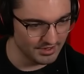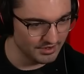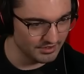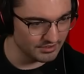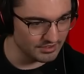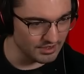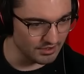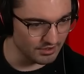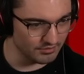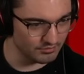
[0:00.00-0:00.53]

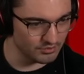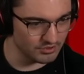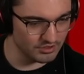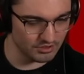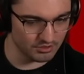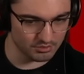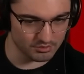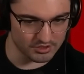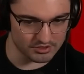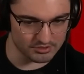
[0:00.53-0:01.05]
Okay, if we can
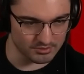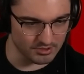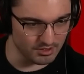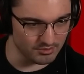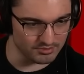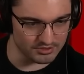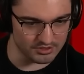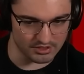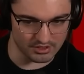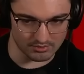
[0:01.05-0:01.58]
get 3
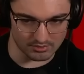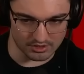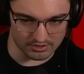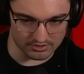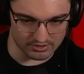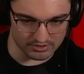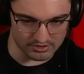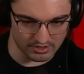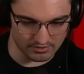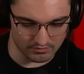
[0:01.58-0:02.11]
experiments today, we
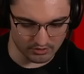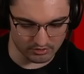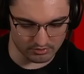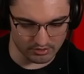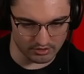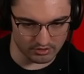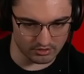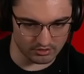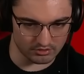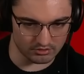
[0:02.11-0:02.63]
actually save our
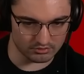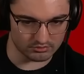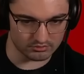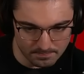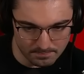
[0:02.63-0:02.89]
great haul.